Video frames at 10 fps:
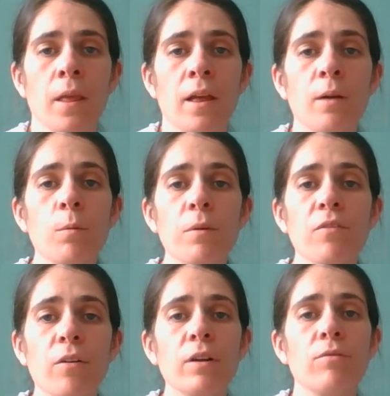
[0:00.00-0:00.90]
It will be
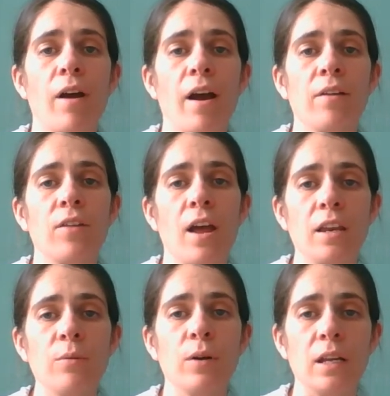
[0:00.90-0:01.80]
very rare that
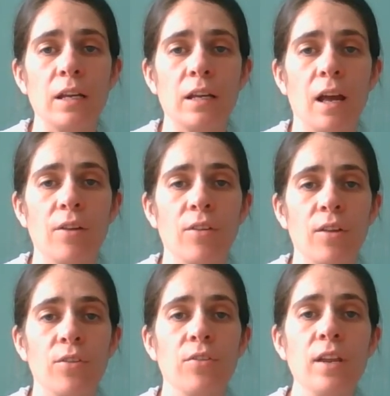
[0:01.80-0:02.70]
anyone at
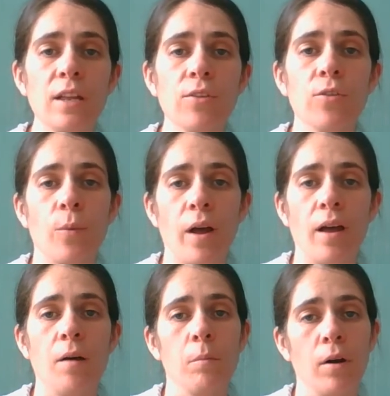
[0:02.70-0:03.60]
EKSS needs to wear
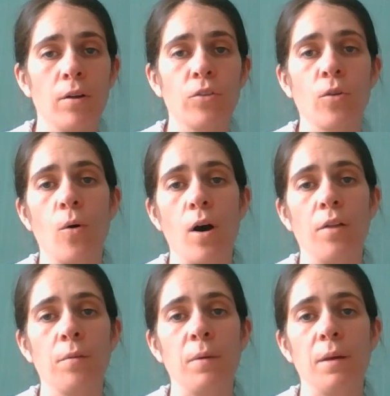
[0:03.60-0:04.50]
a mask or
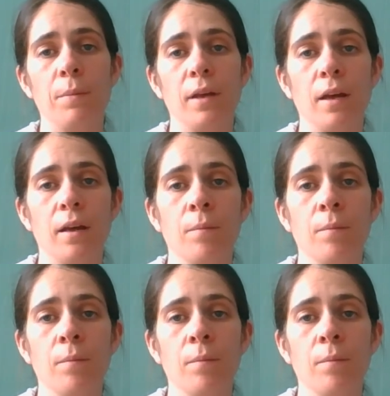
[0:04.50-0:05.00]
other PPE.